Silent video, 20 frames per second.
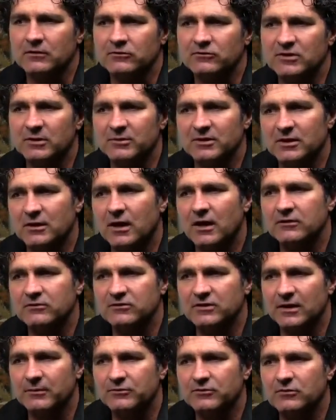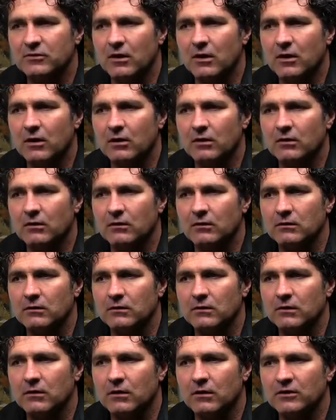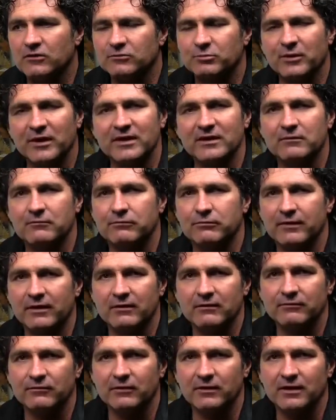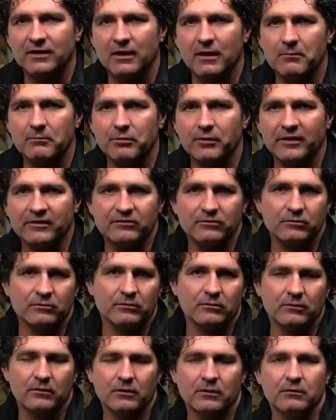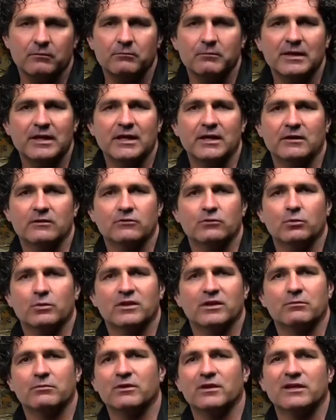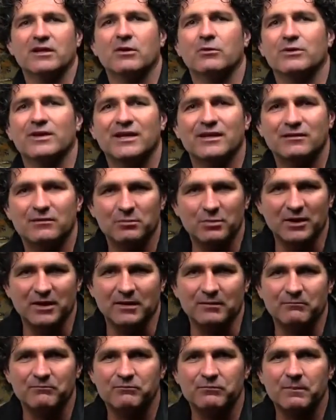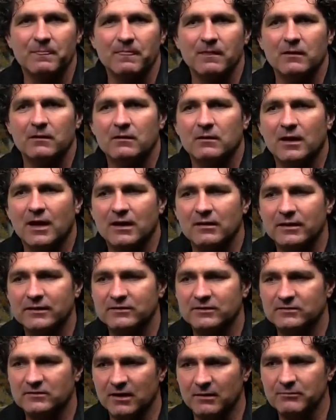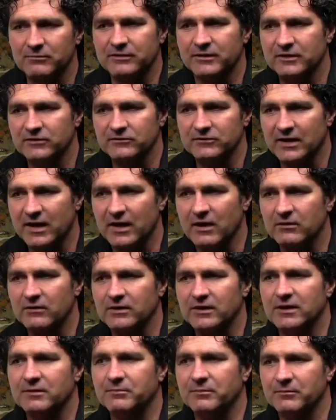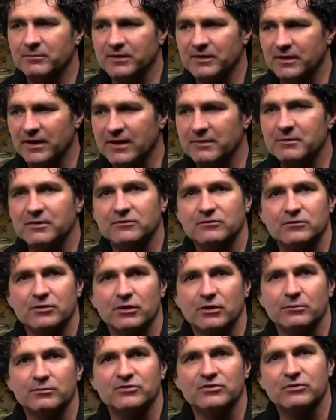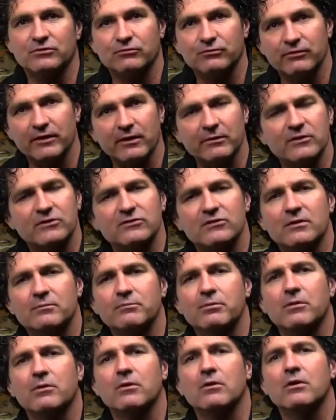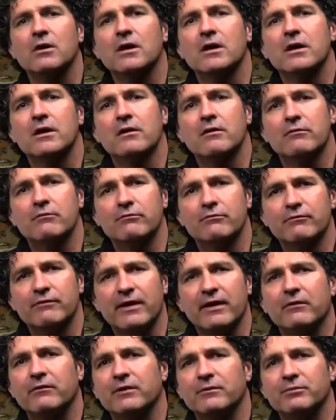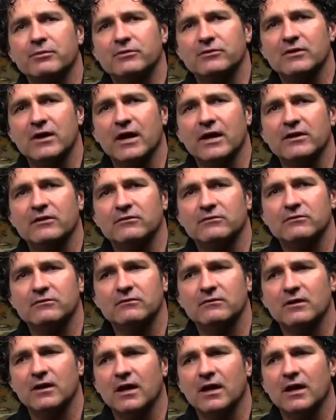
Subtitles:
some of the concepts are explained in very, very complex means when they really don't need to be. I like to dumb things down and keep them in layman's terms, just very simple, very precise